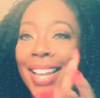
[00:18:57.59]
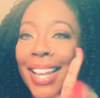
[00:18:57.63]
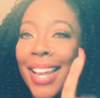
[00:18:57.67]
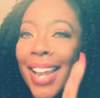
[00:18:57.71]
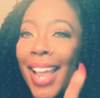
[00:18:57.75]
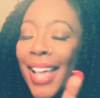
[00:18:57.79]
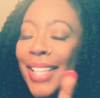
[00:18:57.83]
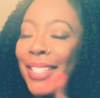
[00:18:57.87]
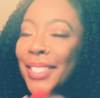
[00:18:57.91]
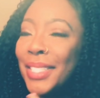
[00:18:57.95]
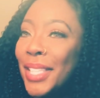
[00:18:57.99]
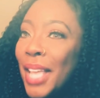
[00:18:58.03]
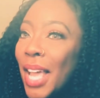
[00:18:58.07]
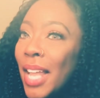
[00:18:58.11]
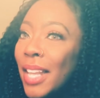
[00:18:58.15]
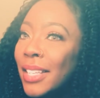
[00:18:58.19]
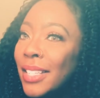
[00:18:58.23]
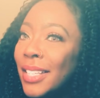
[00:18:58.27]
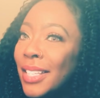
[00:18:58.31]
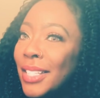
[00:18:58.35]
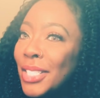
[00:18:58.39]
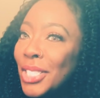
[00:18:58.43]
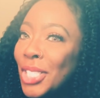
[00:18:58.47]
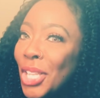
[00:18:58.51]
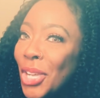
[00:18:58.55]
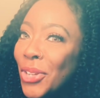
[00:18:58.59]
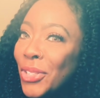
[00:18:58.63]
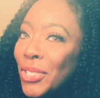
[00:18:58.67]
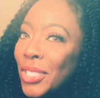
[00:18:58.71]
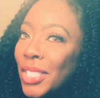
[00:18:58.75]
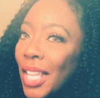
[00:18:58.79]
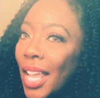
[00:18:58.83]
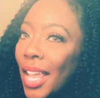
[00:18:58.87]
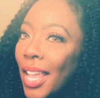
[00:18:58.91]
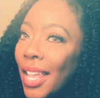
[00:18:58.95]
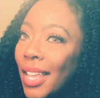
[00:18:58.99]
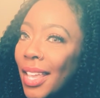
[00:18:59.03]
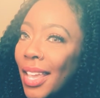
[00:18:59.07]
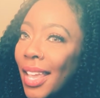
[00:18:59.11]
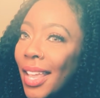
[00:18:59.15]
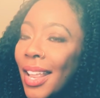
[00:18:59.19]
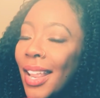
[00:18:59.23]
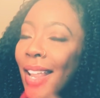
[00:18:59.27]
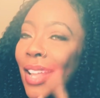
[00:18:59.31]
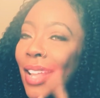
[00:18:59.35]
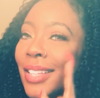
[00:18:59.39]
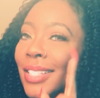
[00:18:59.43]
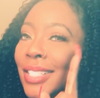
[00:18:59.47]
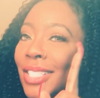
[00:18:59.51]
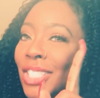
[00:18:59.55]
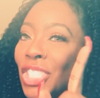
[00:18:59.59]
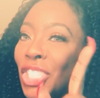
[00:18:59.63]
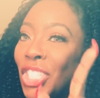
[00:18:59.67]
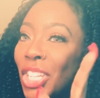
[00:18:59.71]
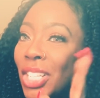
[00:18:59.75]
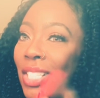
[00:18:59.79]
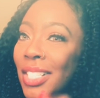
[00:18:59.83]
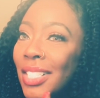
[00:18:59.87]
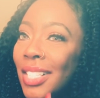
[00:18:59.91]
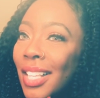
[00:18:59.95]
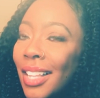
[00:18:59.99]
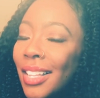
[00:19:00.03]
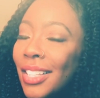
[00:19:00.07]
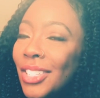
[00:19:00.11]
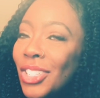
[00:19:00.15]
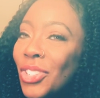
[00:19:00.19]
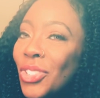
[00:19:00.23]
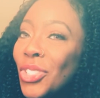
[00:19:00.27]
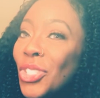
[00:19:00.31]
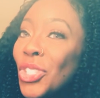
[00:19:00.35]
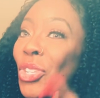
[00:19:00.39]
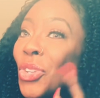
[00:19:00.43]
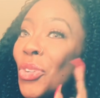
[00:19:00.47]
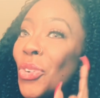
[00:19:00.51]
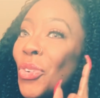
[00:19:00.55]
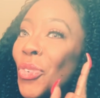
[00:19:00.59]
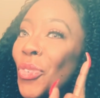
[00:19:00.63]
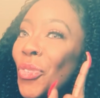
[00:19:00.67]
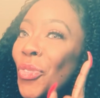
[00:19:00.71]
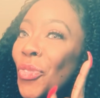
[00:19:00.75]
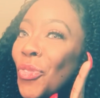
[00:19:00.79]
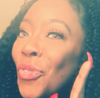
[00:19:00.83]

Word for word: Not telling you to take it, just telling you to